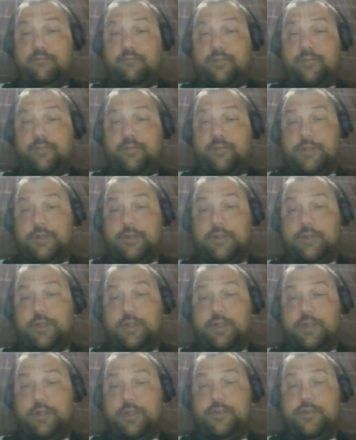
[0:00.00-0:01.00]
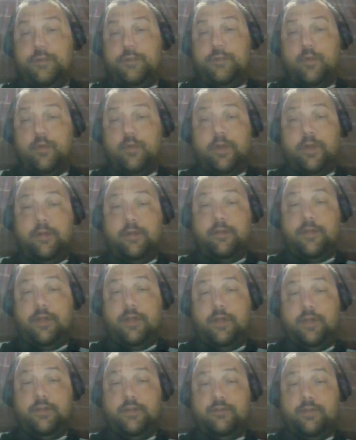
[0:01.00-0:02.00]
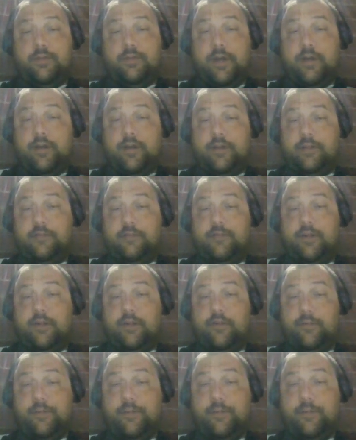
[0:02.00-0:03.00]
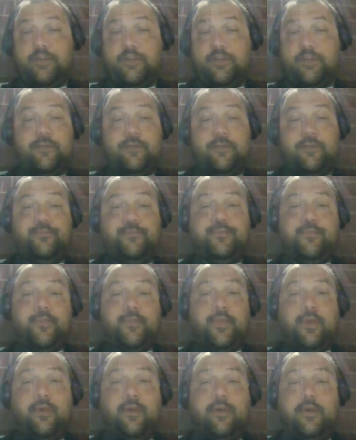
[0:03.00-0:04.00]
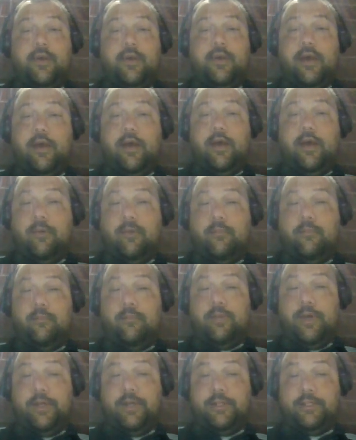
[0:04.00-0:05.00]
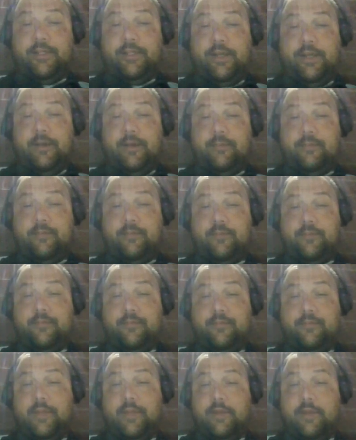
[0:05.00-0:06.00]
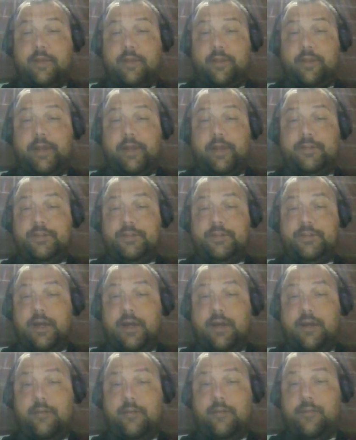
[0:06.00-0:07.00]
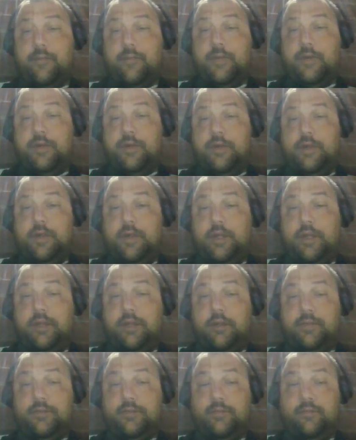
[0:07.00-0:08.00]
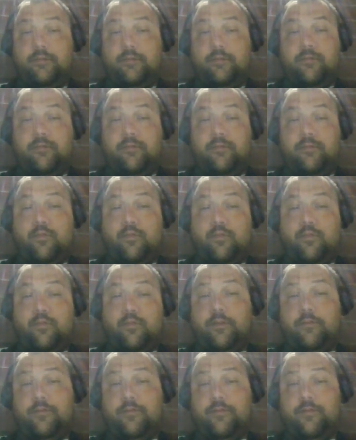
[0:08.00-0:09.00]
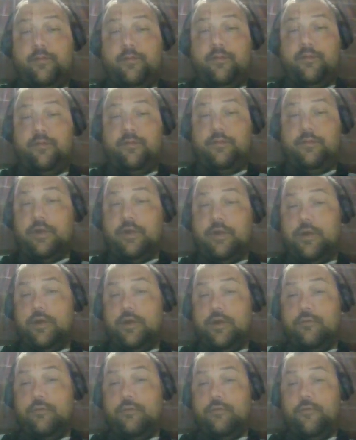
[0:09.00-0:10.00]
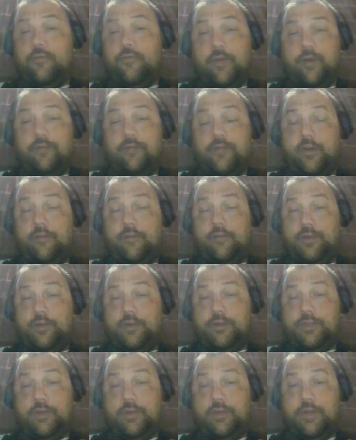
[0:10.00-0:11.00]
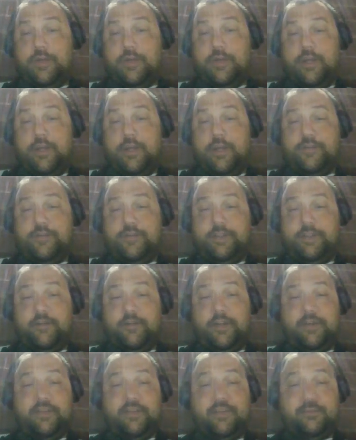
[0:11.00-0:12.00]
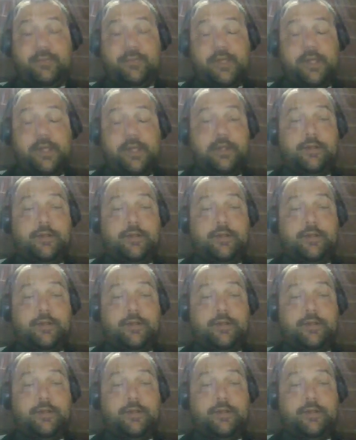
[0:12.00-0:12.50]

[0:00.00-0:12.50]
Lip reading: perhaps doesn't need your support. I think he's retired and living on a pension. But nevertheless, he is one of very, very few serious thinkers living on this planet.